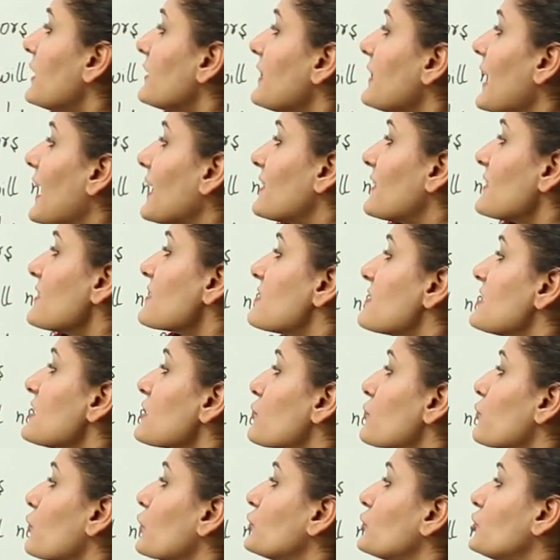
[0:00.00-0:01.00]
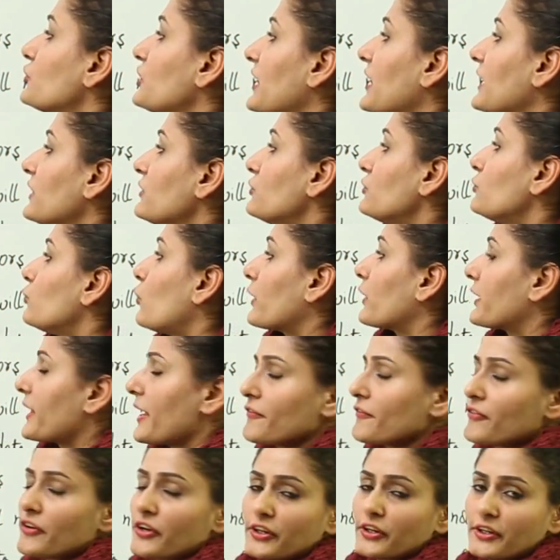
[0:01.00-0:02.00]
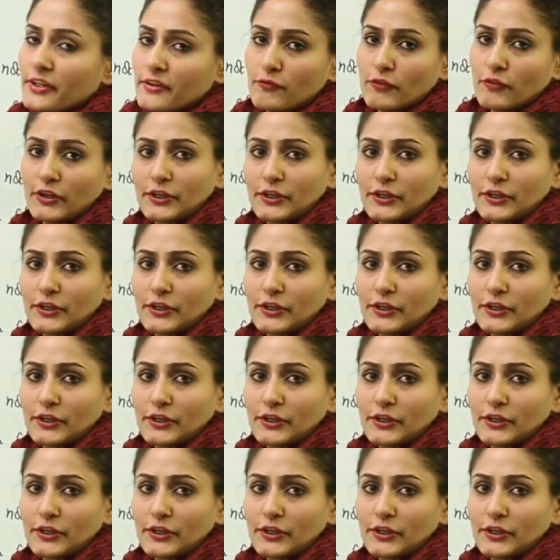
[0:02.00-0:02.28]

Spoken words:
that is, this would change, whatever